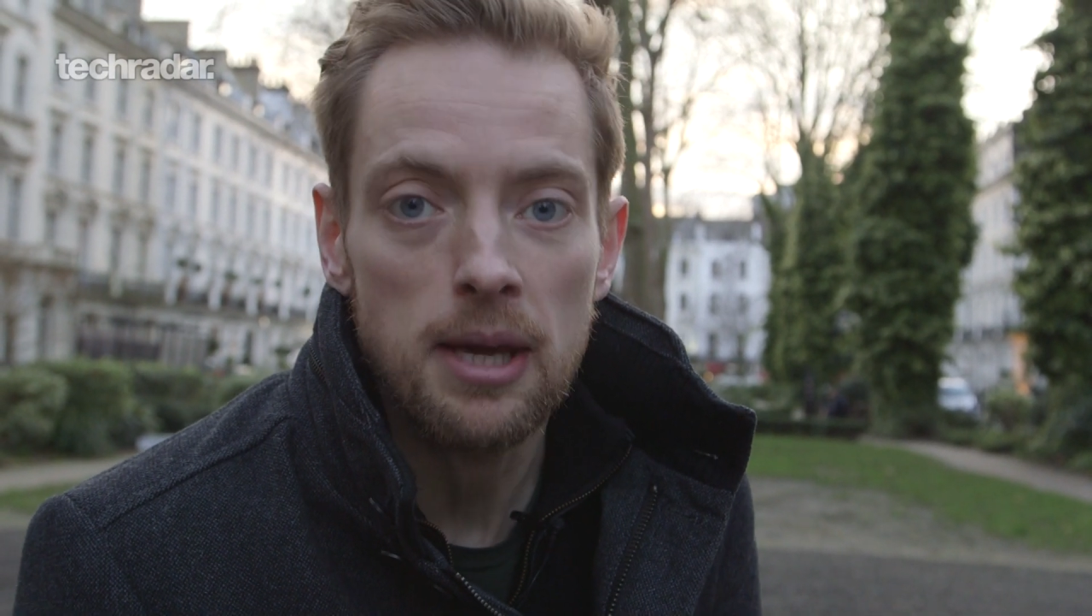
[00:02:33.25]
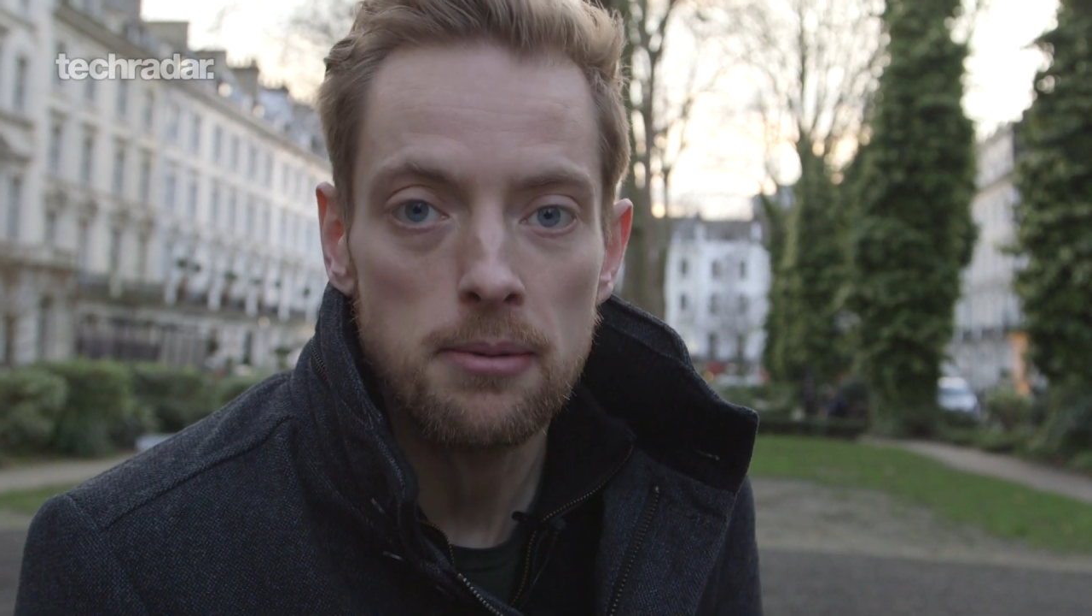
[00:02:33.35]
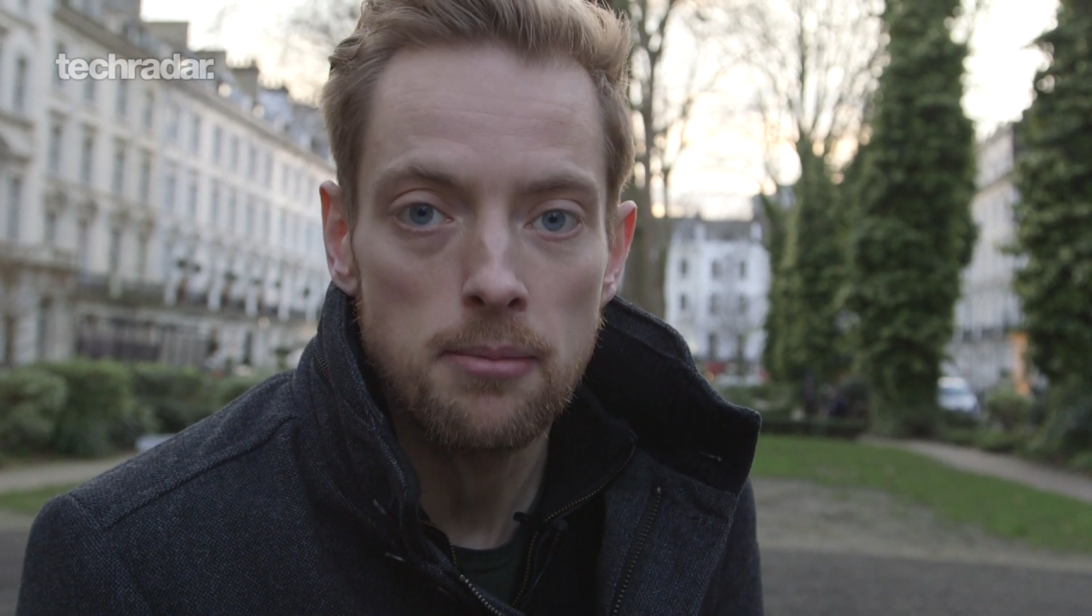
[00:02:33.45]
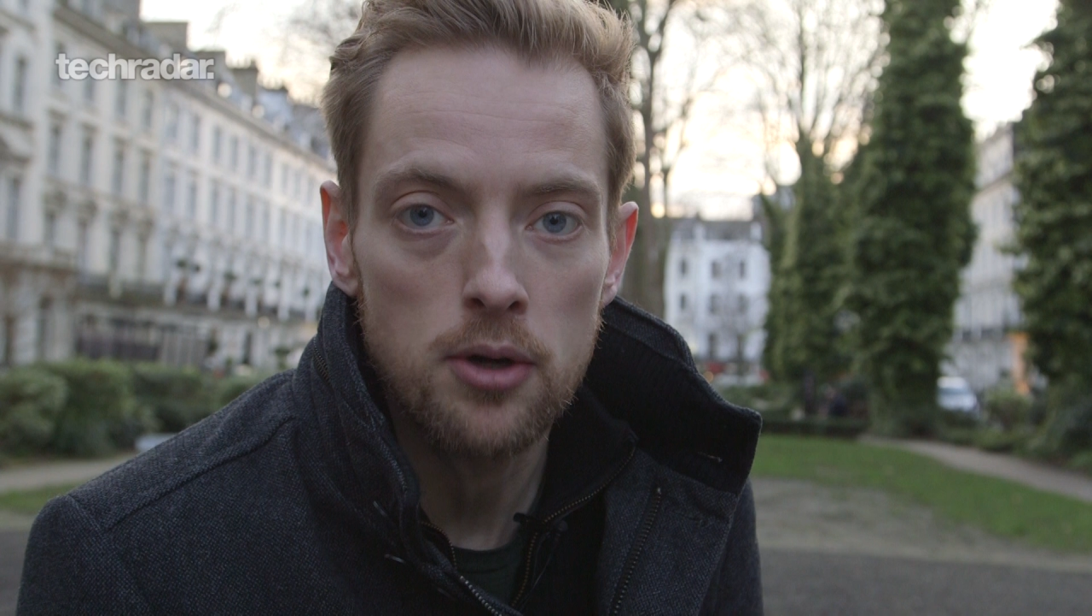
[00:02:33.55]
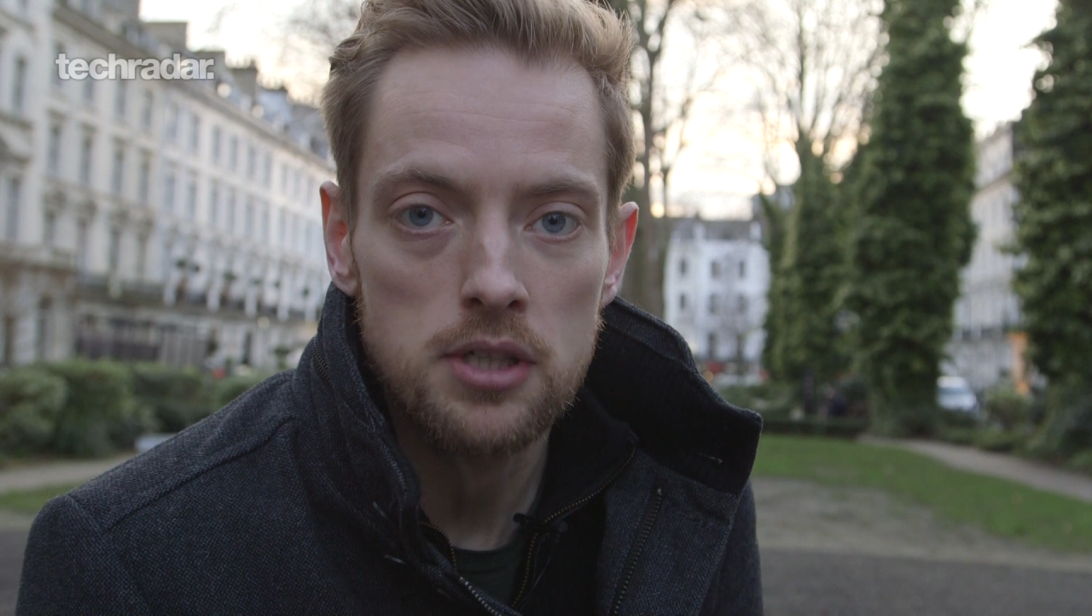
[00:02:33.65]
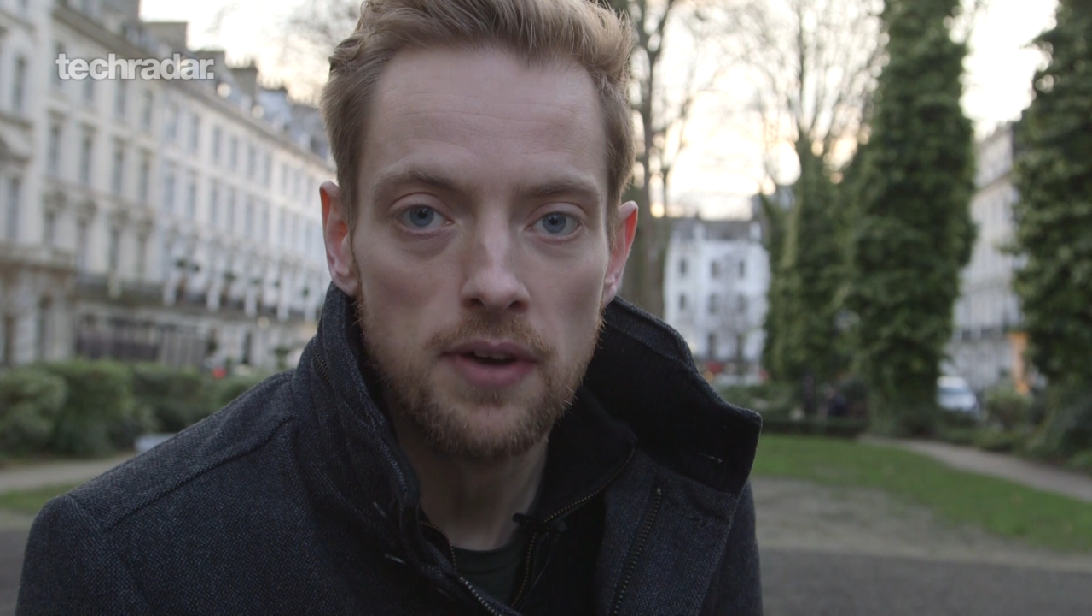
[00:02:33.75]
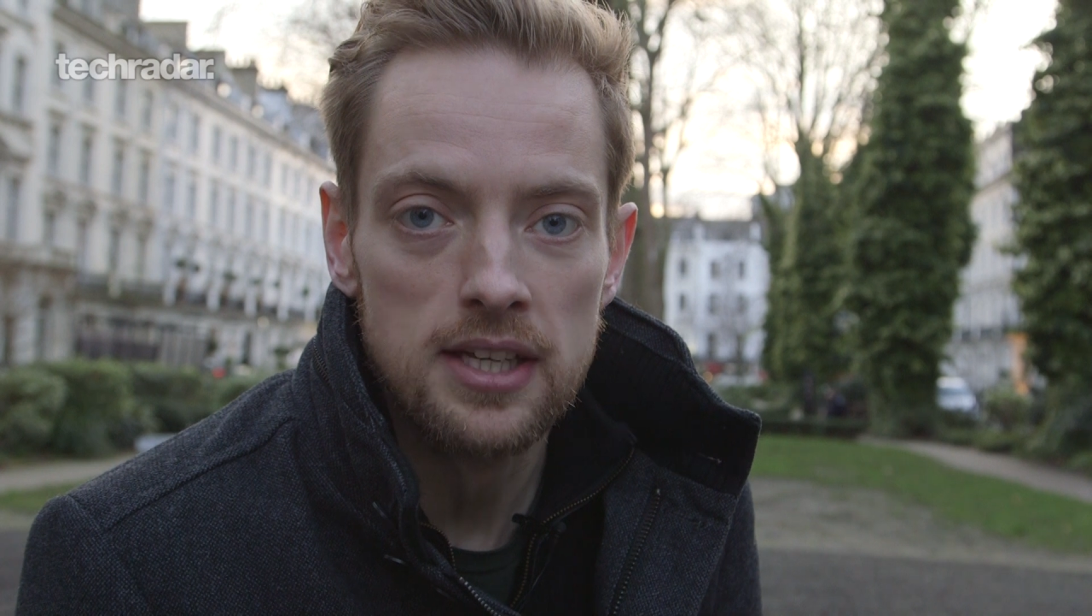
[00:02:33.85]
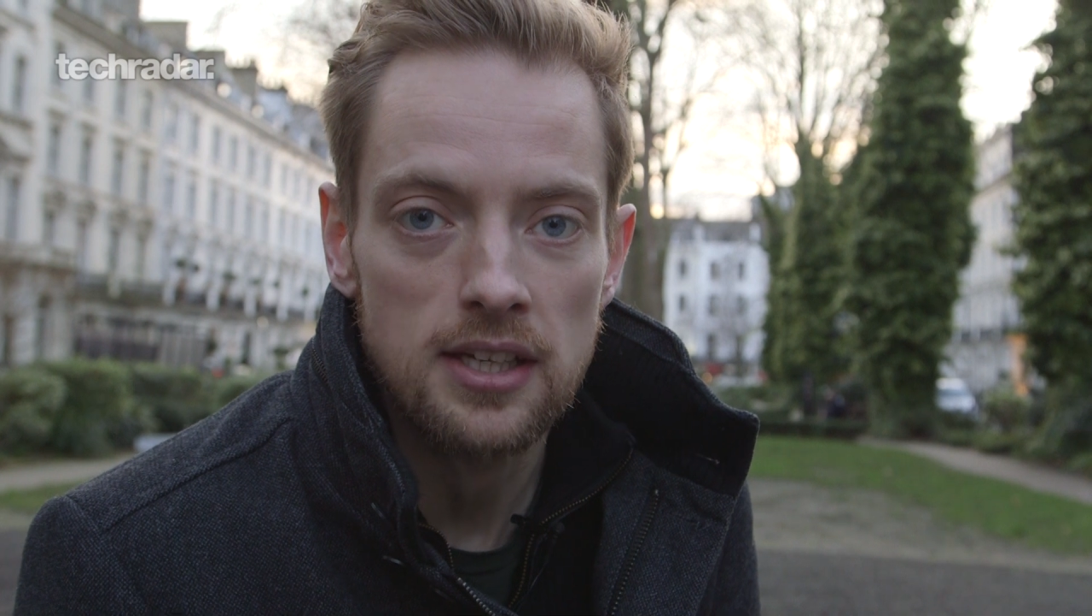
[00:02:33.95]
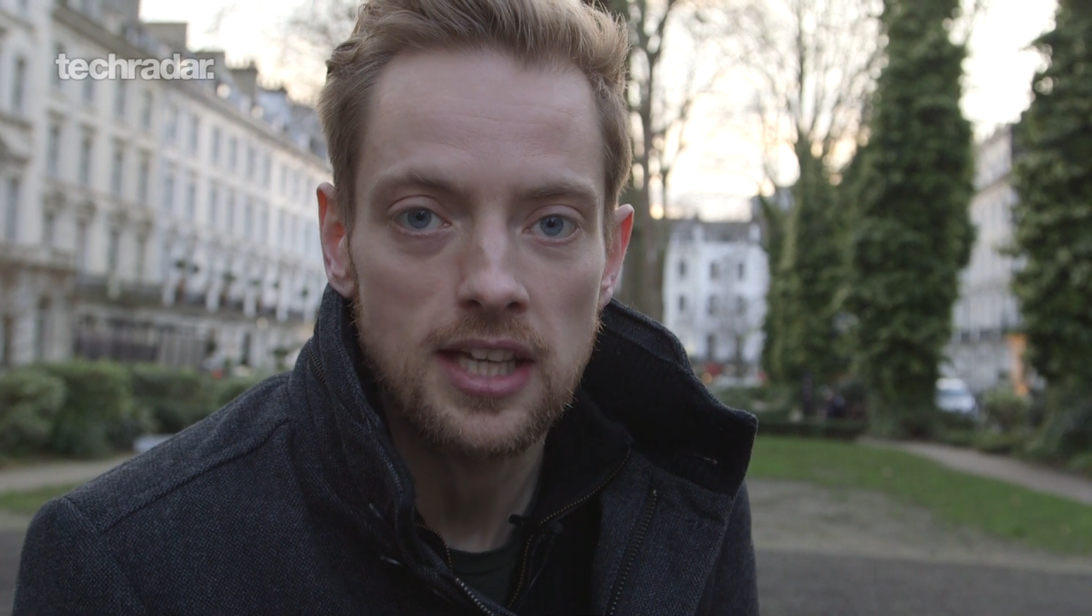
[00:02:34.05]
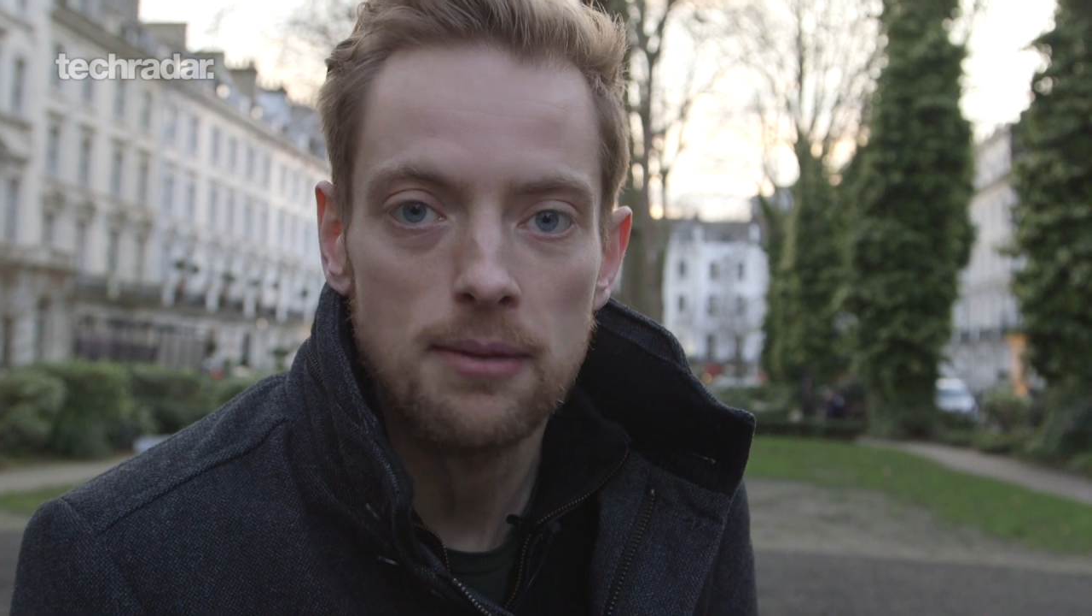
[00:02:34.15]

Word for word: keep you motivated and